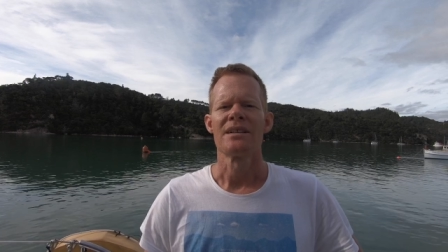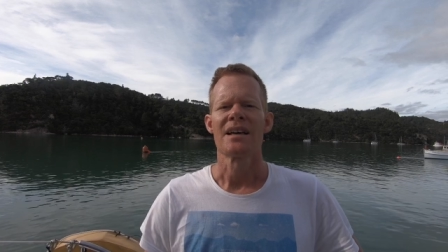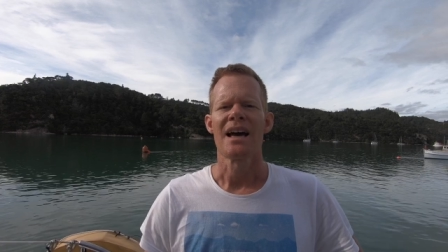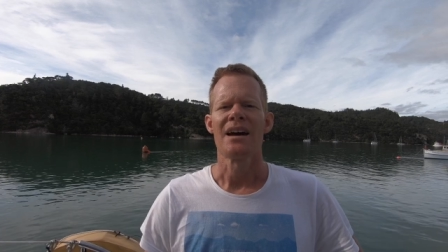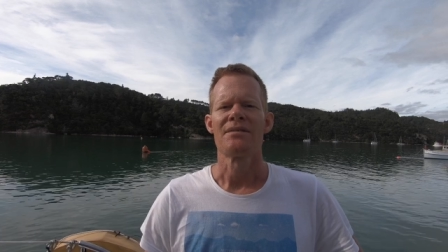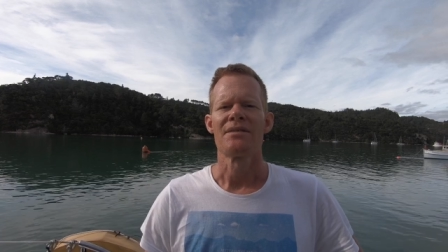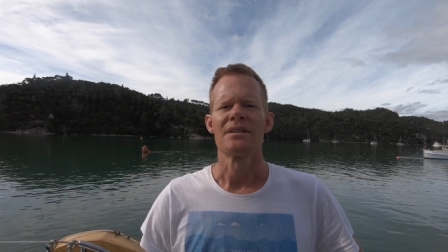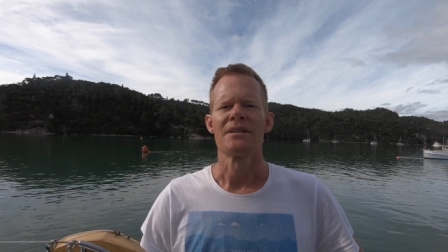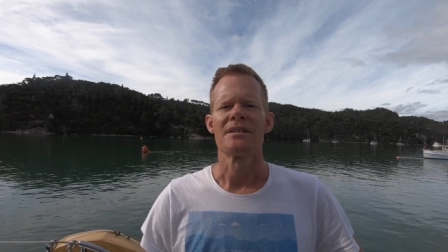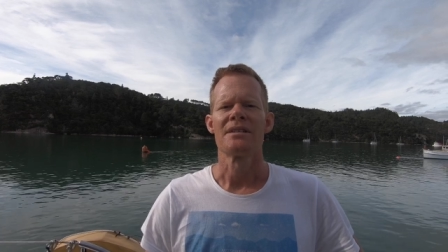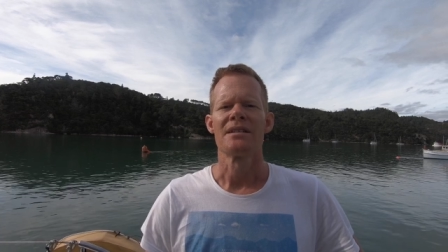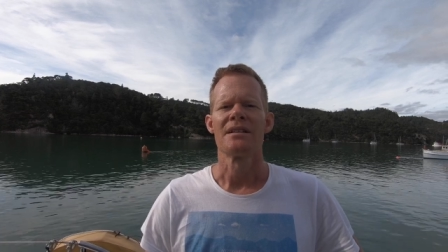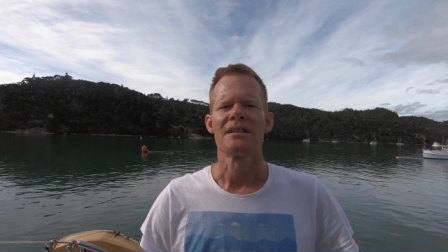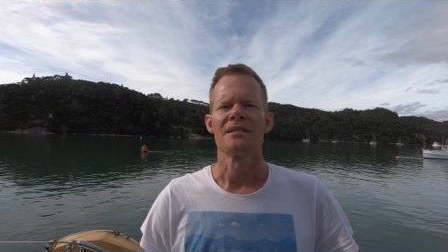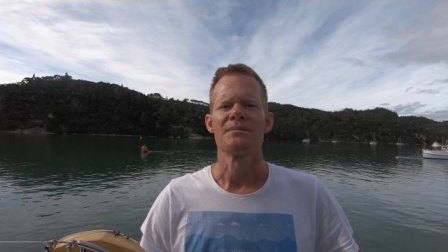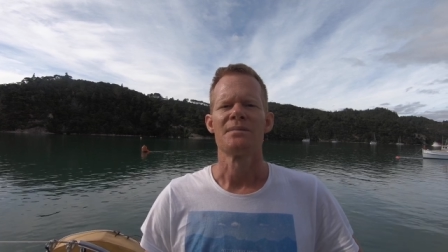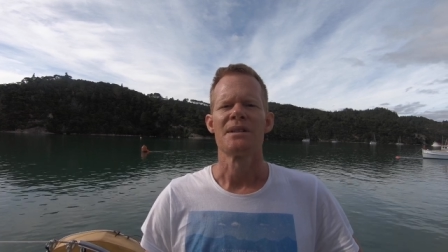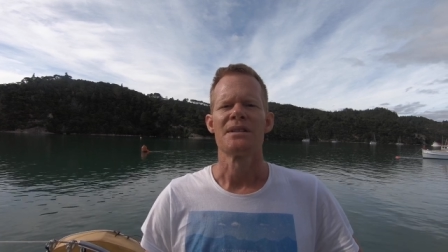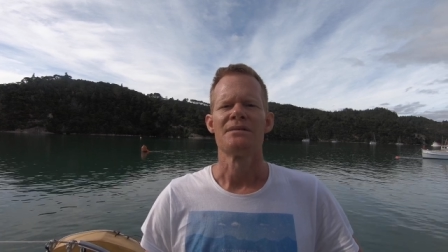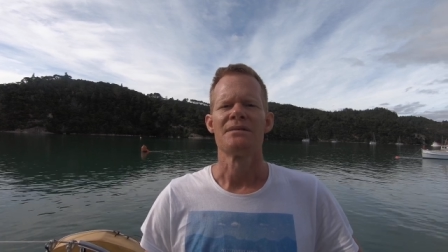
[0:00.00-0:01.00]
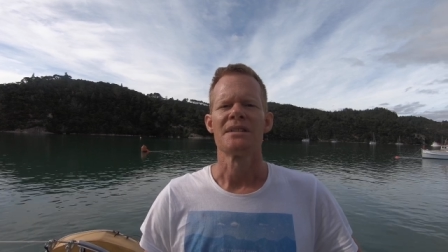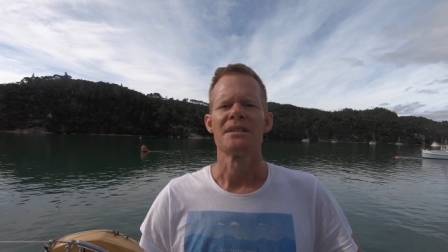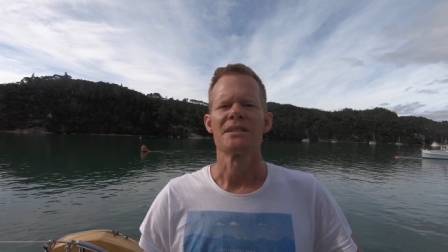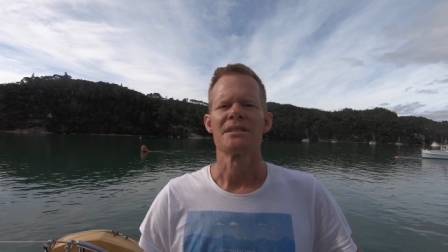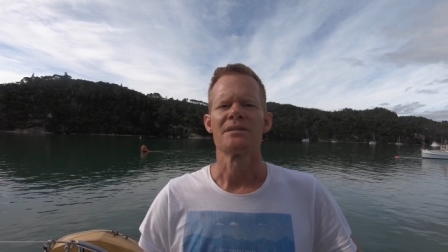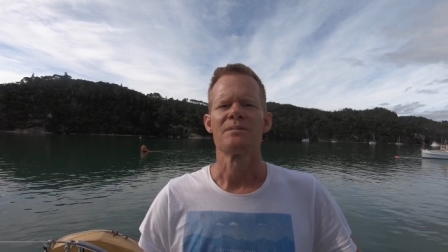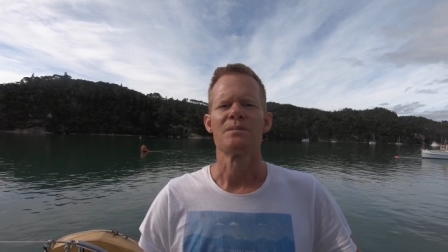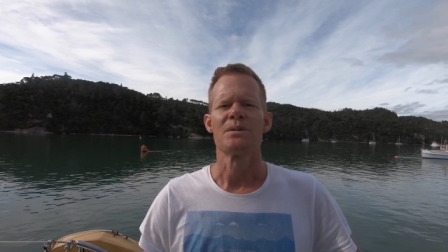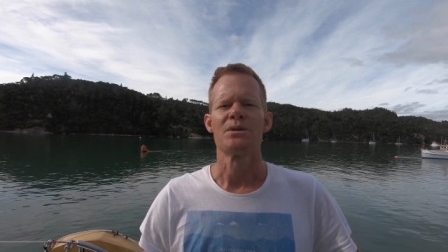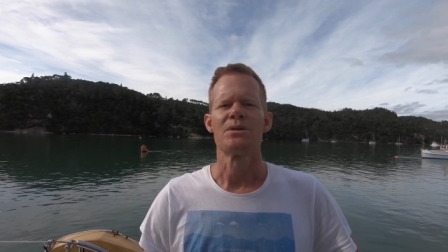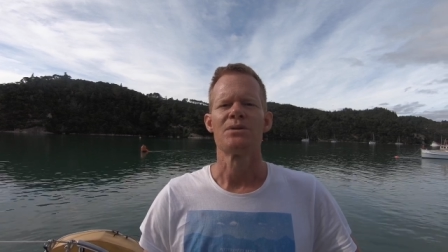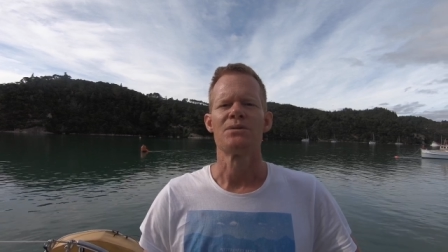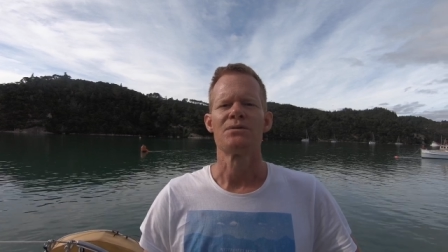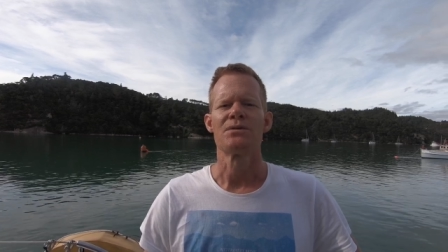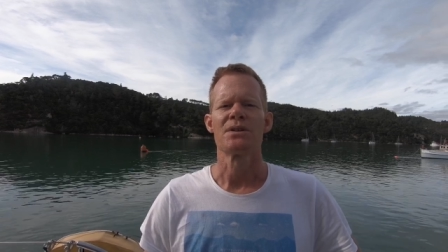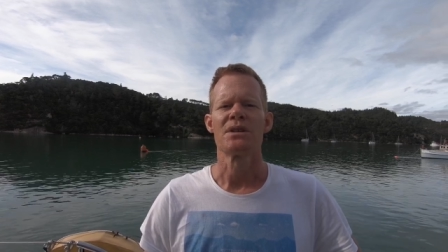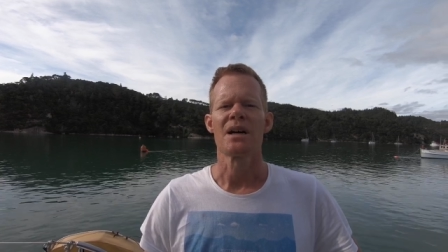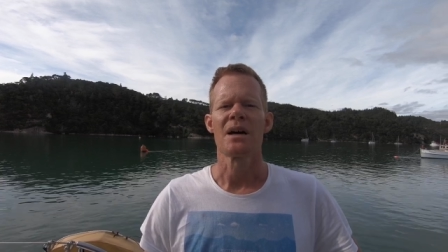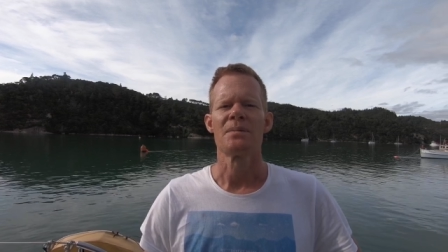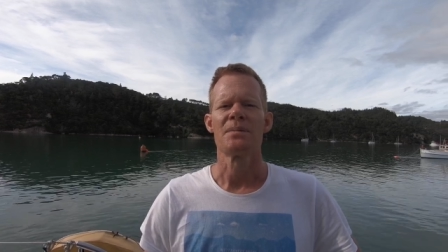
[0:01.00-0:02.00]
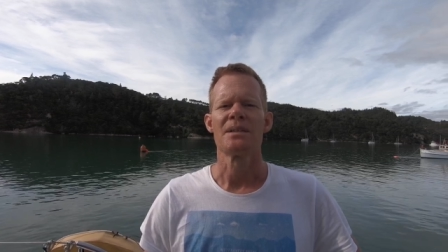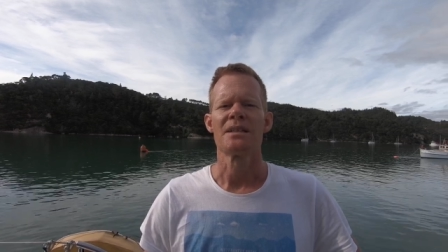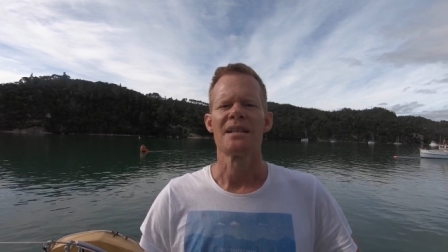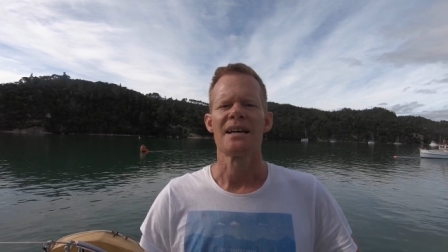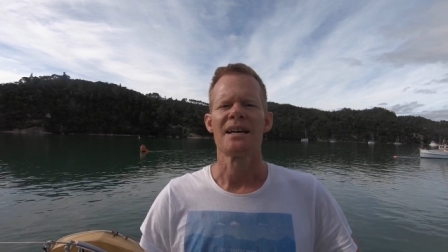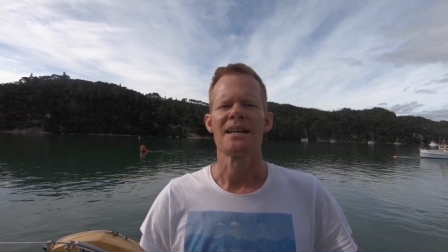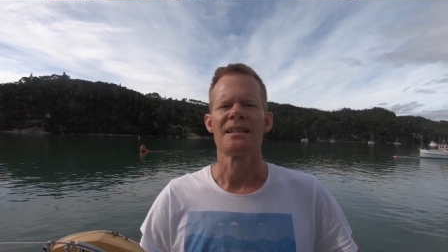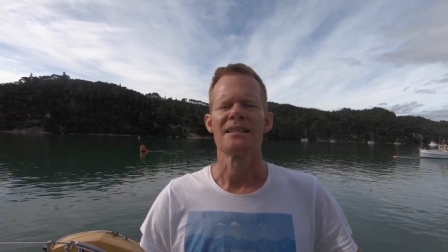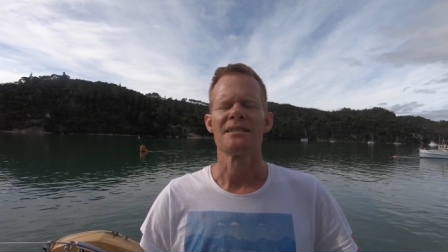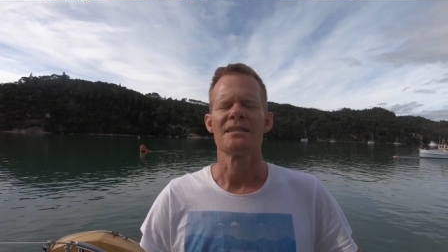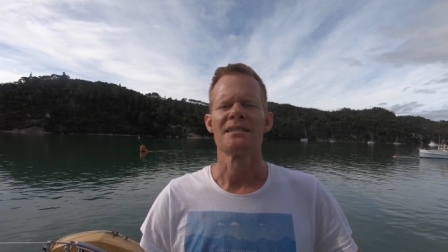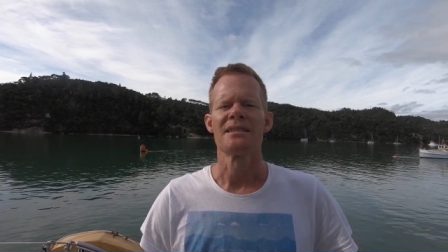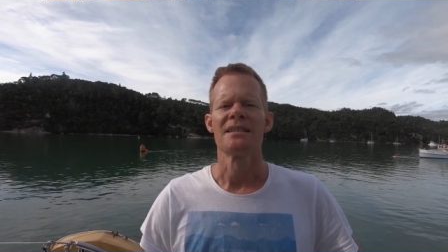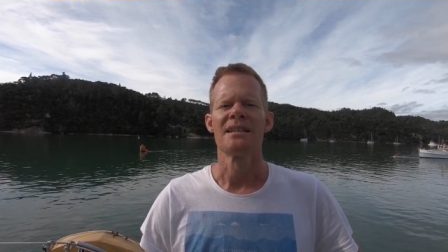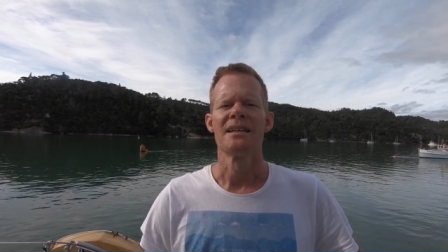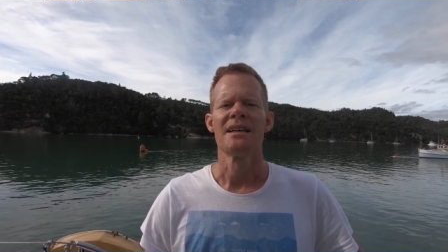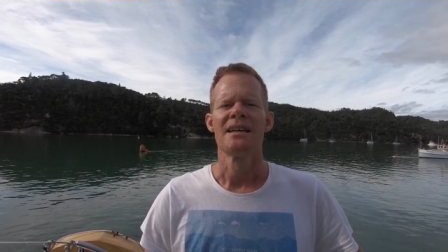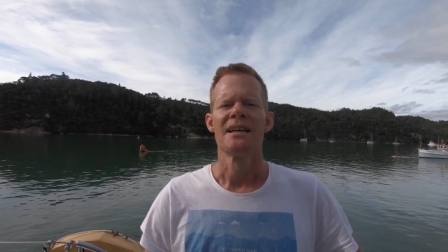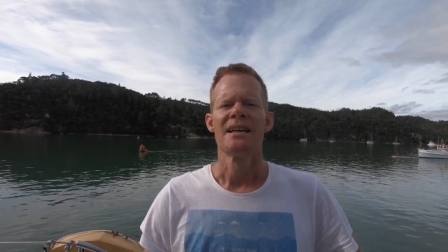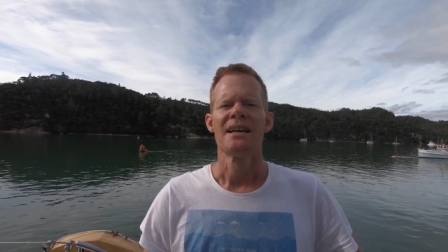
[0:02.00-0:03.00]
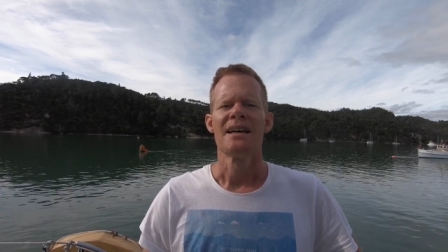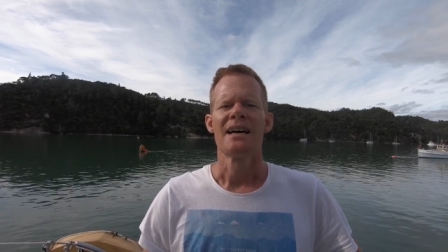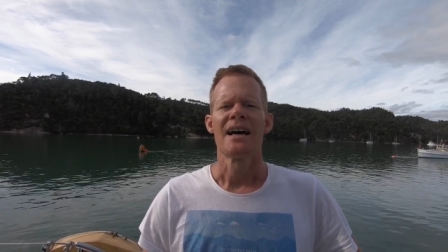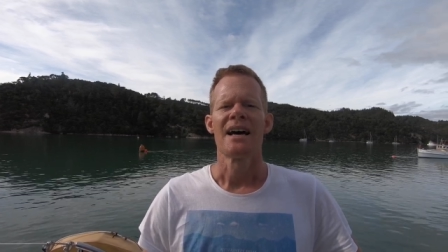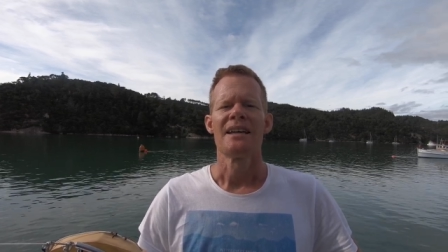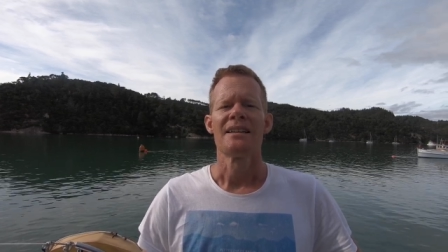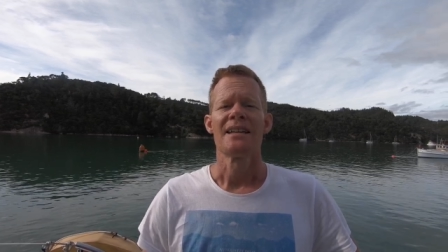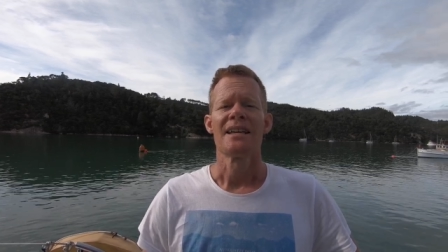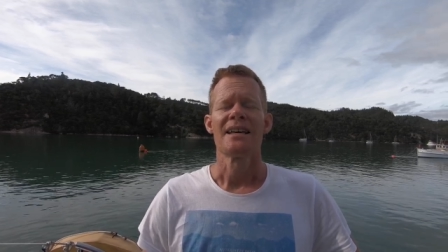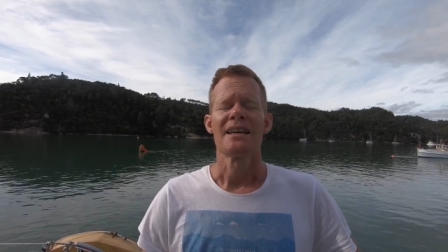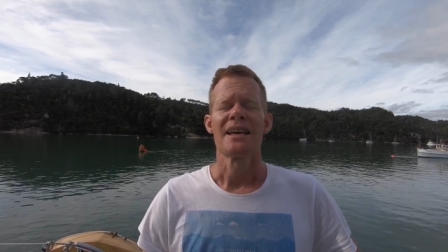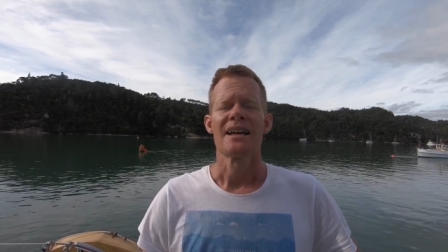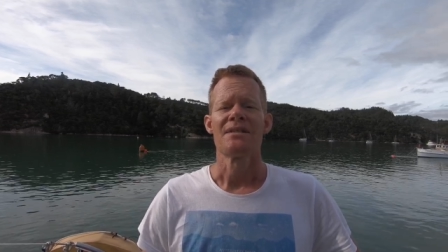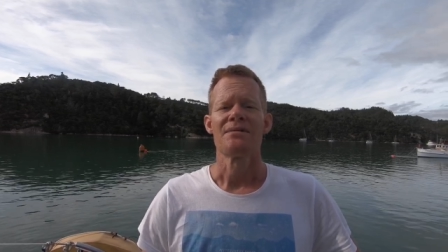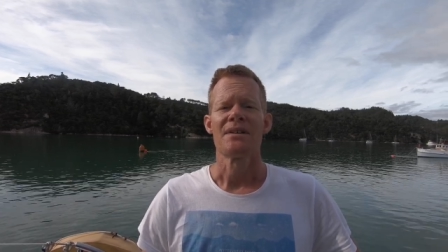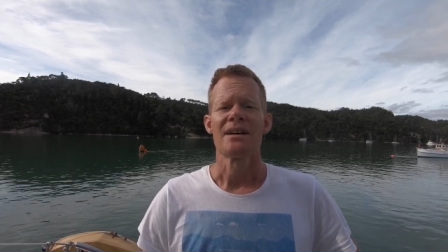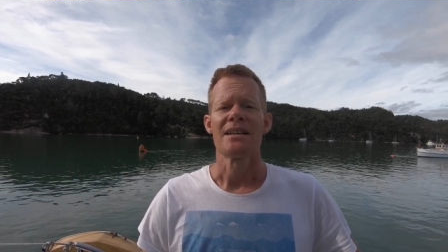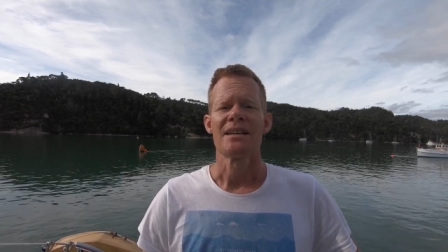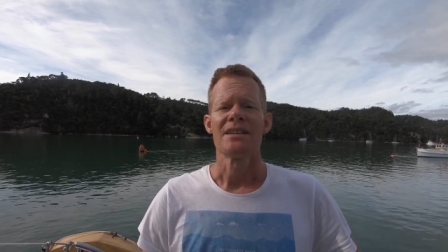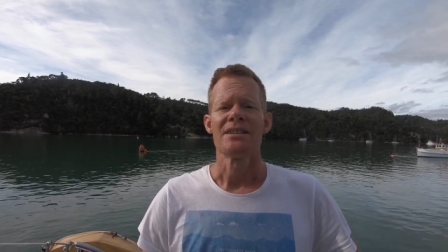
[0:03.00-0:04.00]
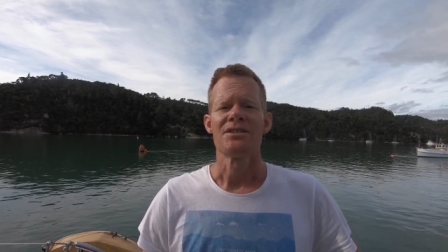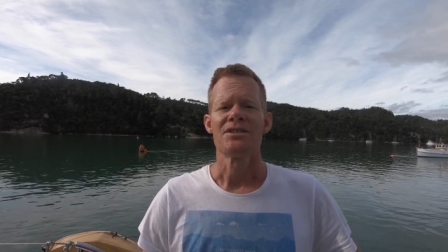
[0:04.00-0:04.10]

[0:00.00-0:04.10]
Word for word: have a little bit of an explore for a couple of days, and then get ready